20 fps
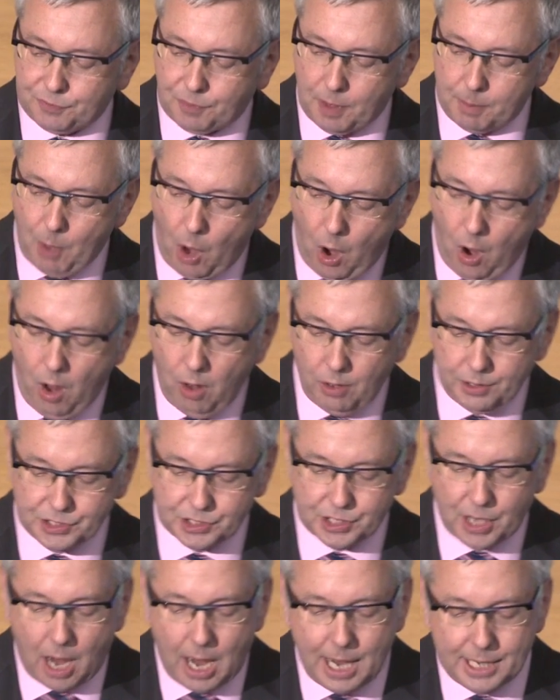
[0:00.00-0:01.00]
from all
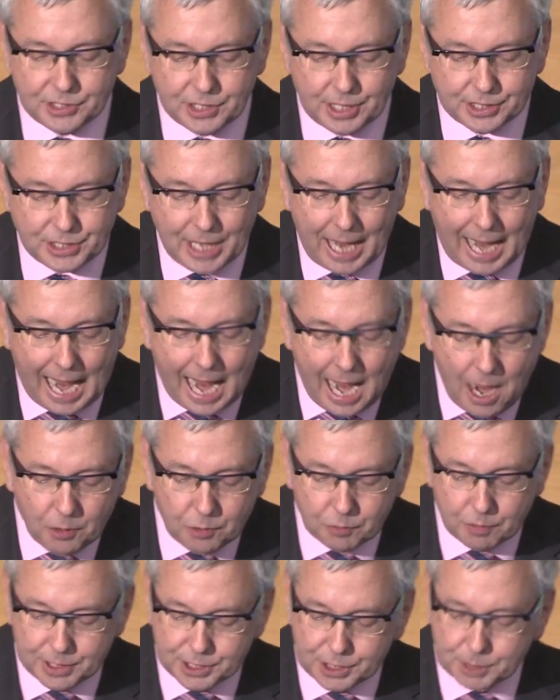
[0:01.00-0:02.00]
sides as to how to
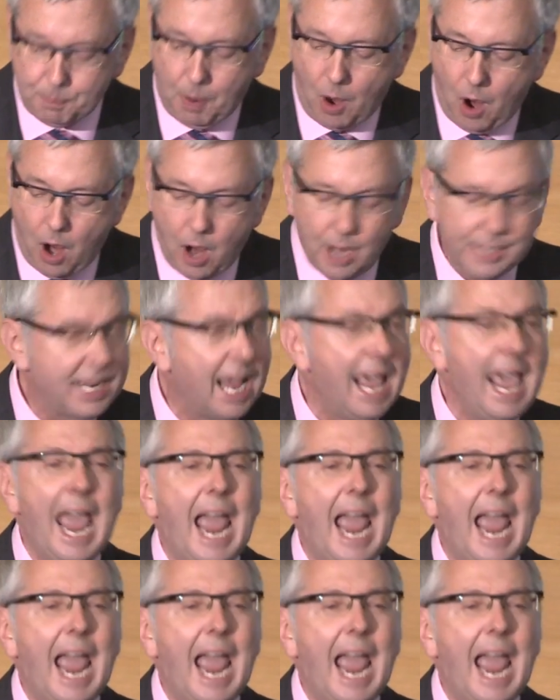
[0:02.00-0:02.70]
respond,